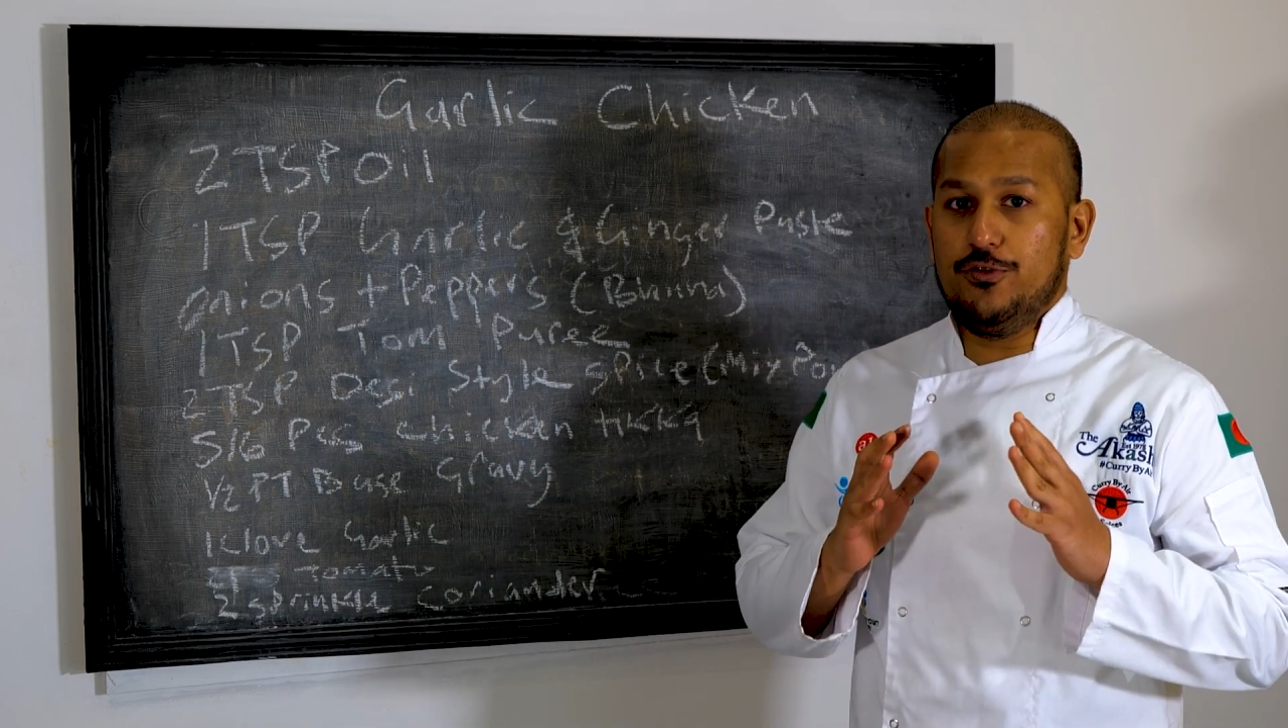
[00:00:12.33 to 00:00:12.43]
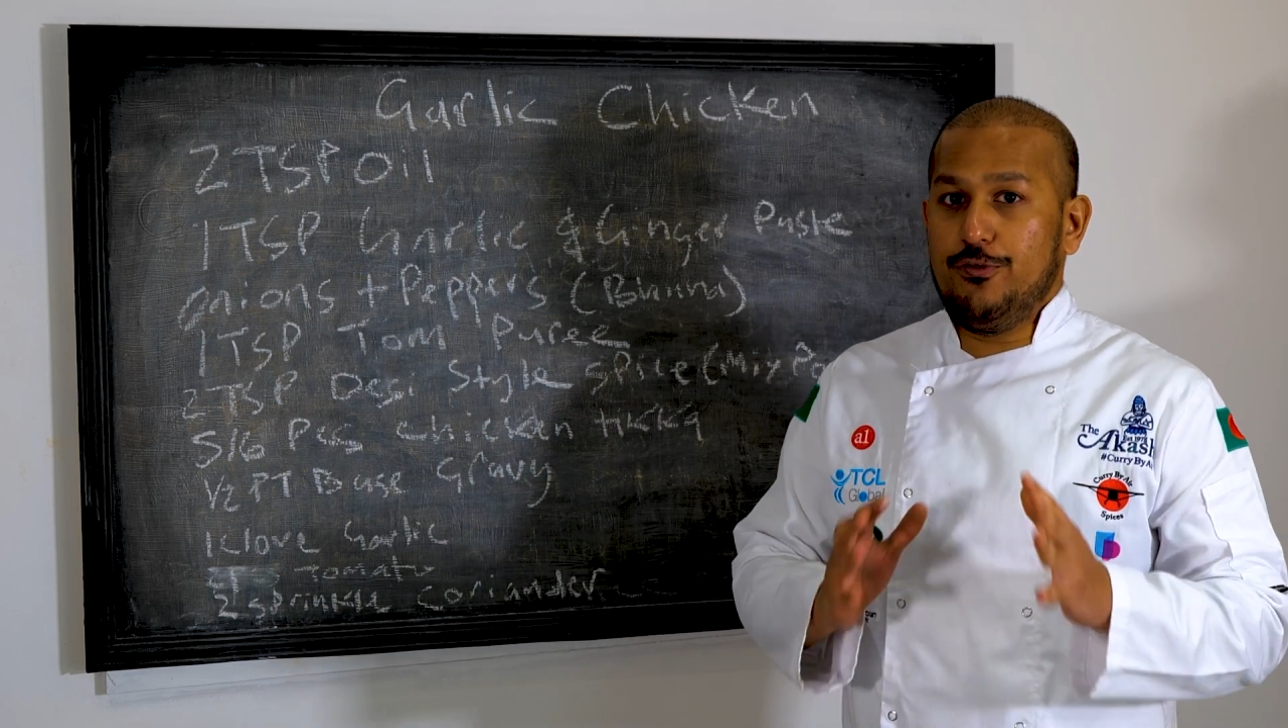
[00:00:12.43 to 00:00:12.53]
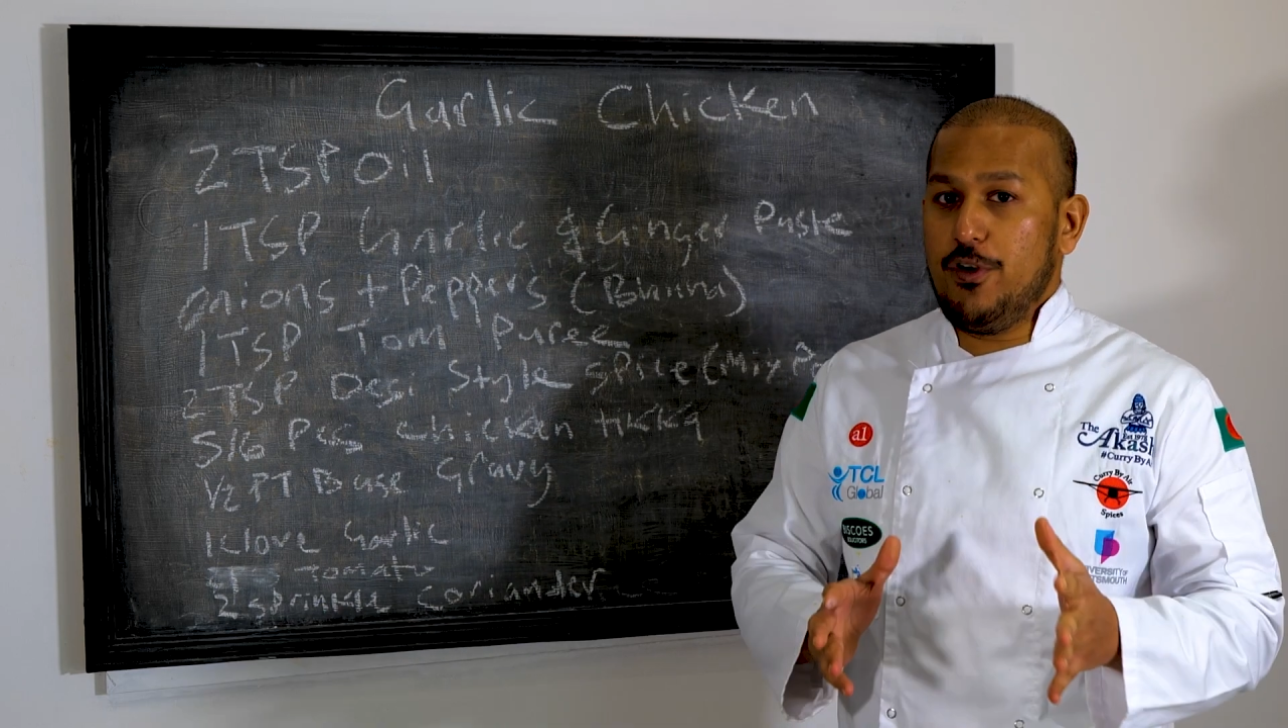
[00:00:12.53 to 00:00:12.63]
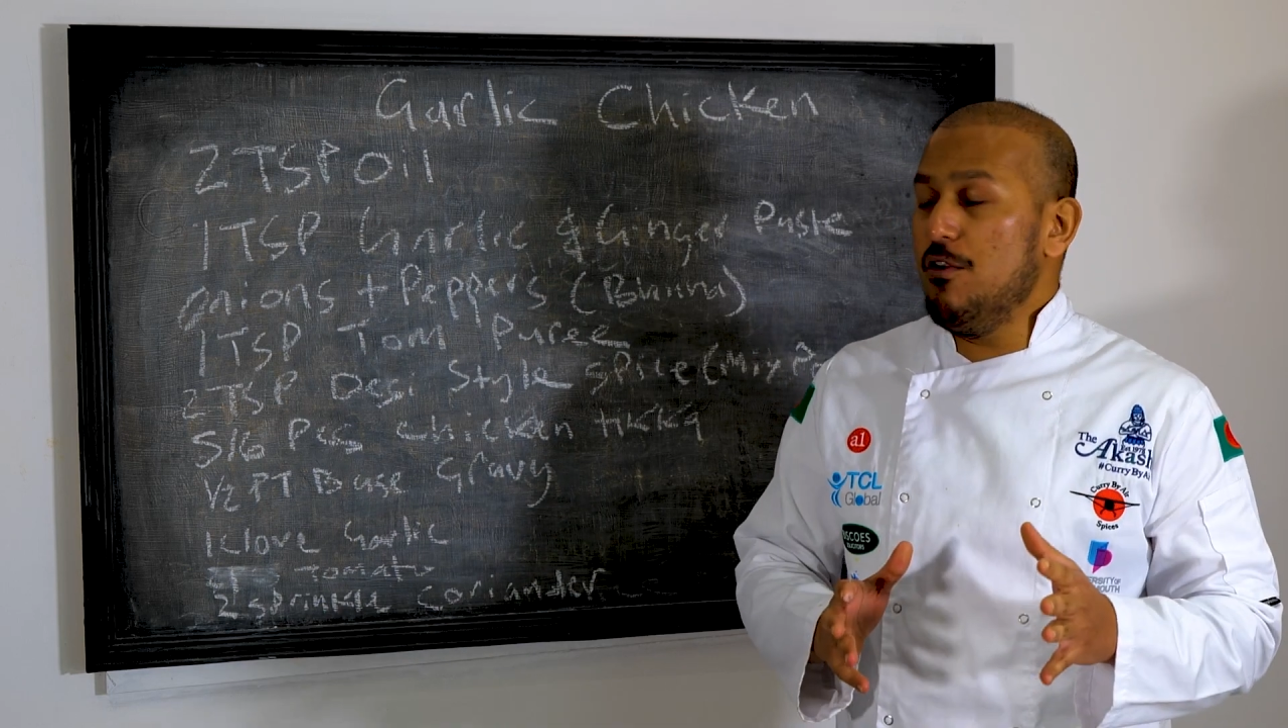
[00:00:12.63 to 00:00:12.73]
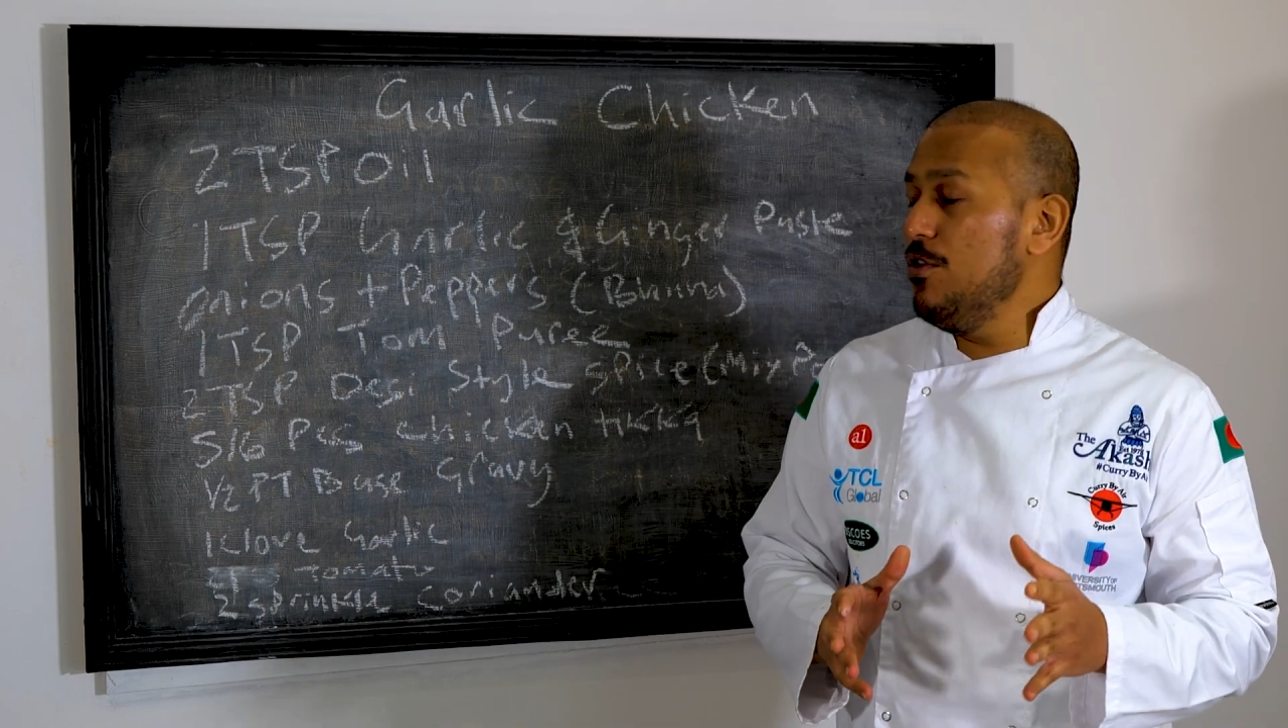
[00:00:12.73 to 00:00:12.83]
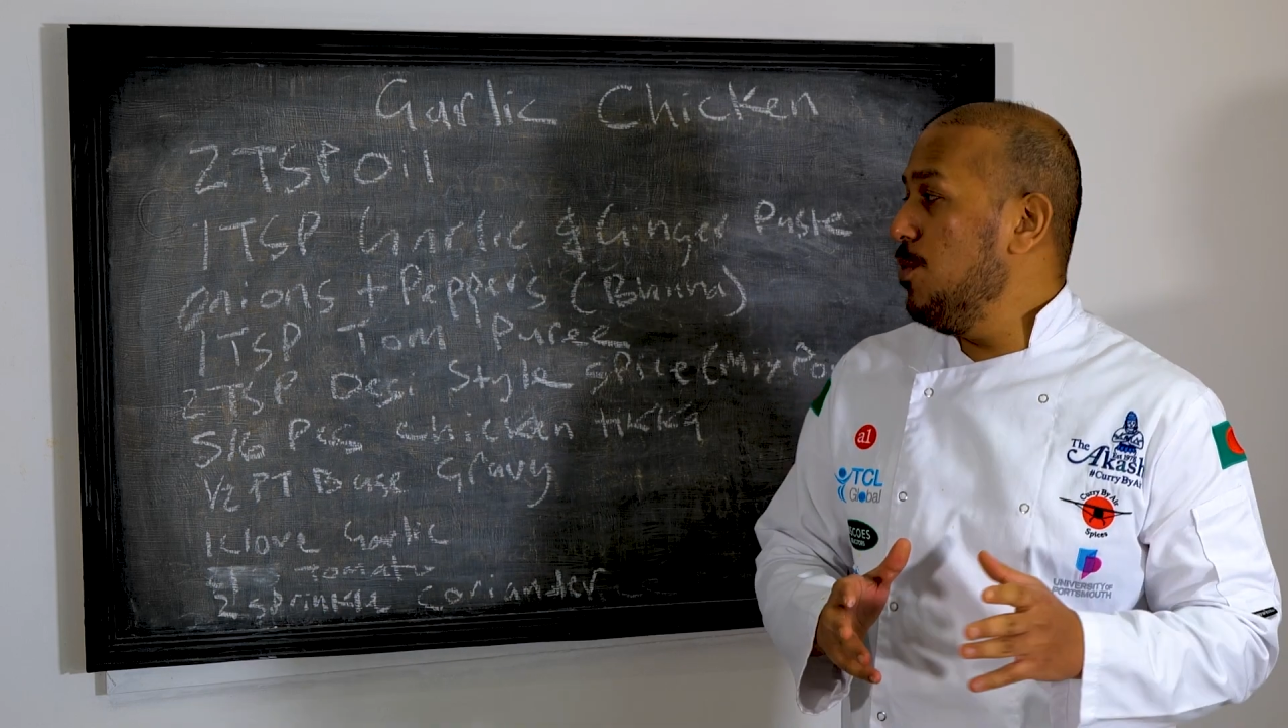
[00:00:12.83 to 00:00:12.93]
very